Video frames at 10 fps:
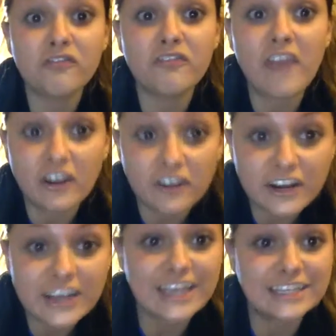
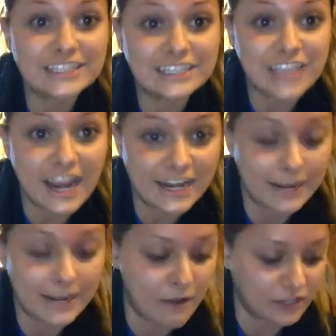very excited
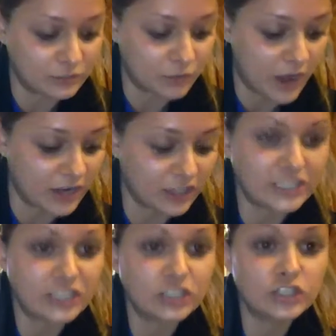about these products,
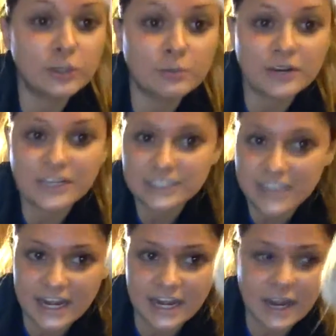like super
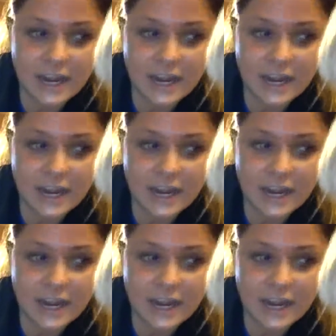excited.